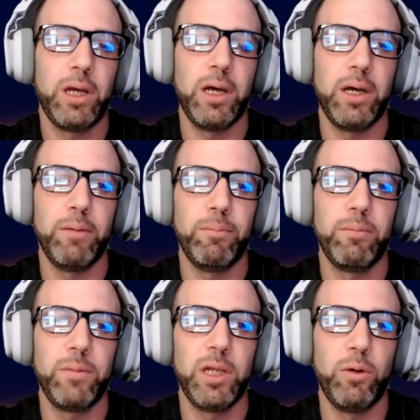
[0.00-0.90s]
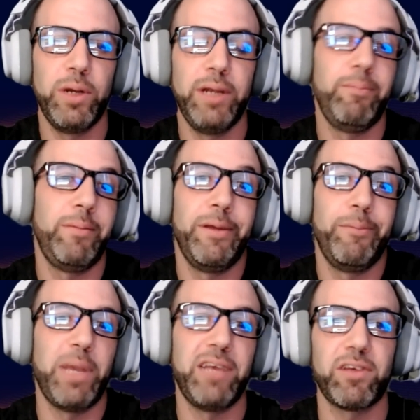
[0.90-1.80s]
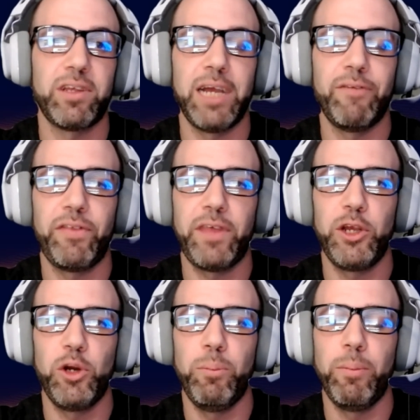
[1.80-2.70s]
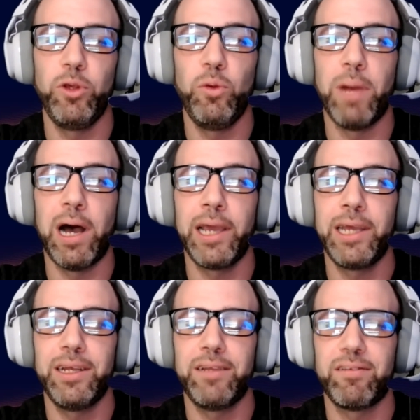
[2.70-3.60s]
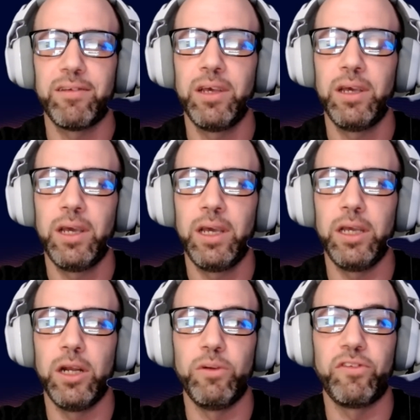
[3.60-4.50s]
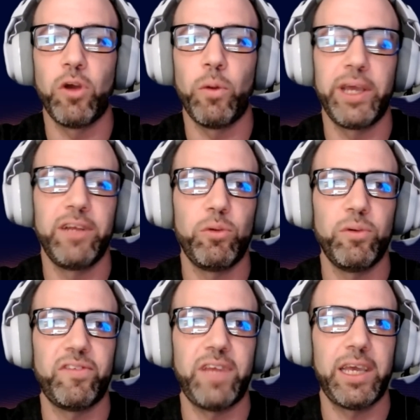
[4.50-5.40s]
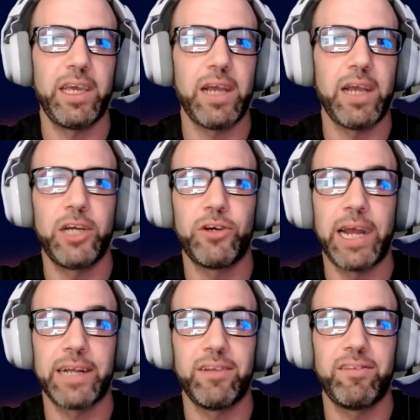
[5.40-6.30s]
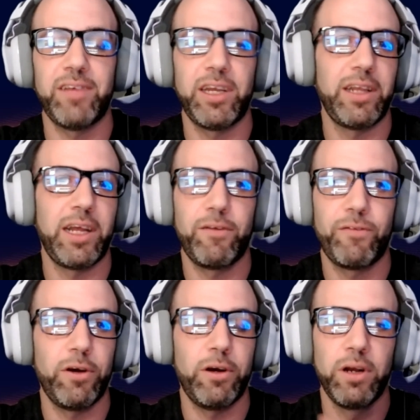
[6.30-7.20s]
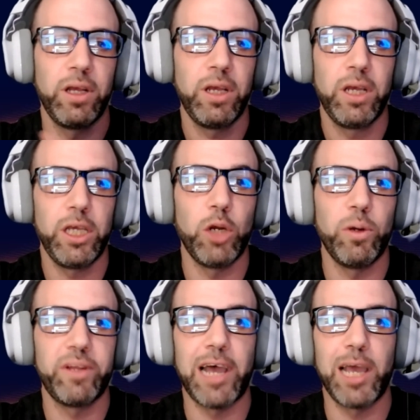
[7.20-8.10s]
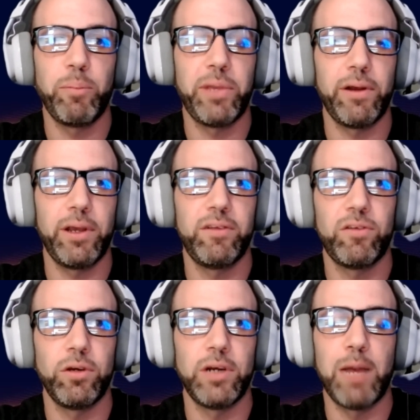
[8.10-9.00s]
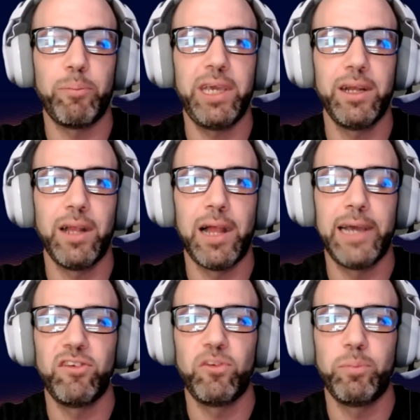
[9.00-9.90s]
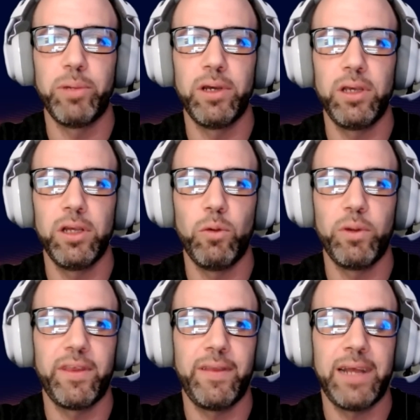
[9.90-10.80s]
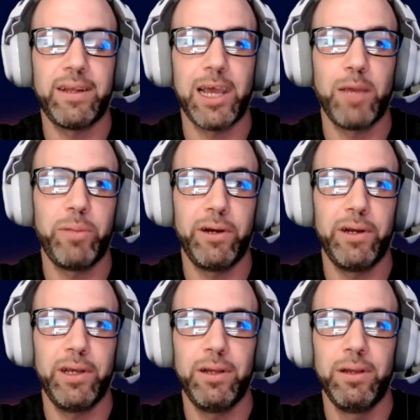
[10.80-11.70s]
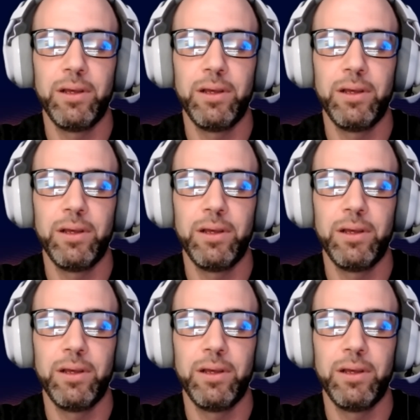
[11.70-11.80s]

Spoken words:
And you basically everything you mine, it's going into a staking contract. It's sitting there for, a time period. So you're not penalized, but, within that time period,